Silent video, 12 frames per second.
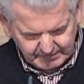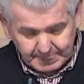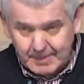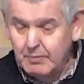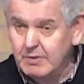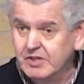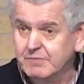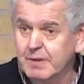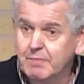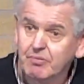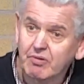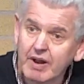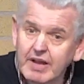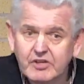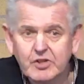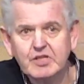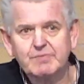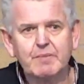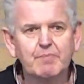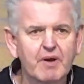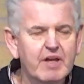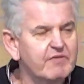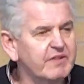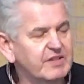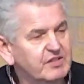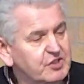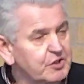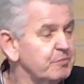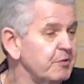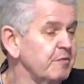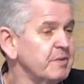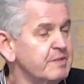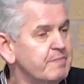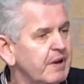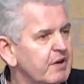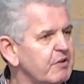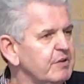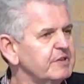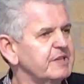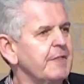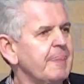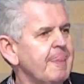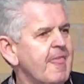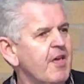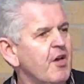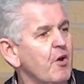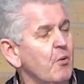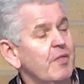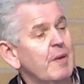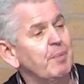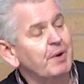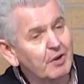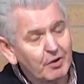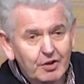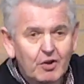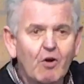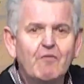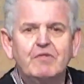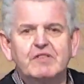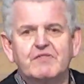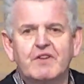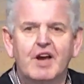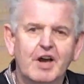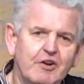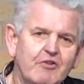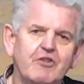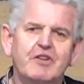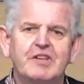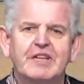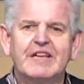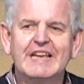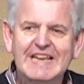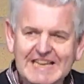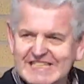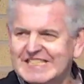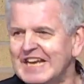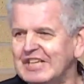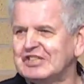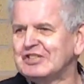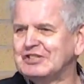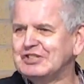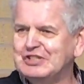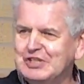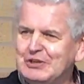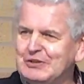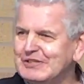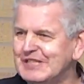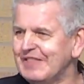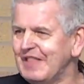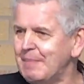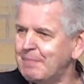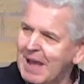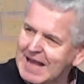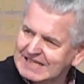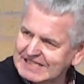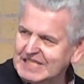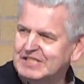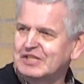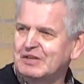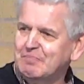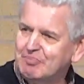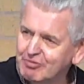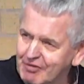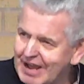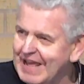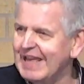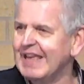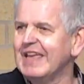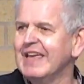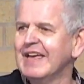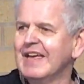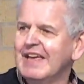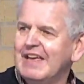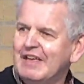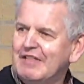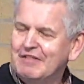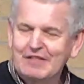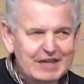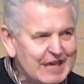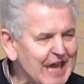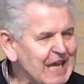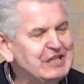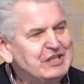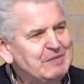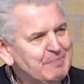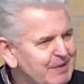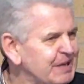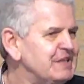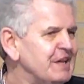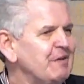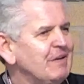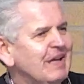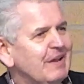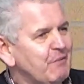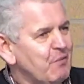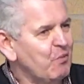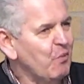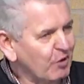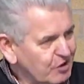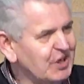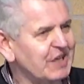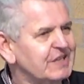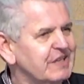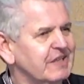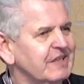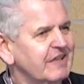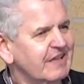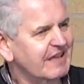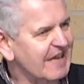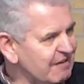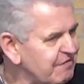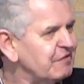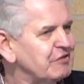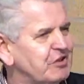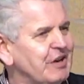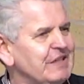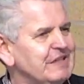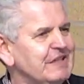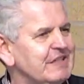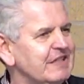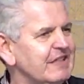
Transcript: We've just been praying, Julie's been praying for that student movement in Belarus, where they're putting on a conference for 100 international students and they're asking us to pray that the KGB don't watch it and infiltrate it.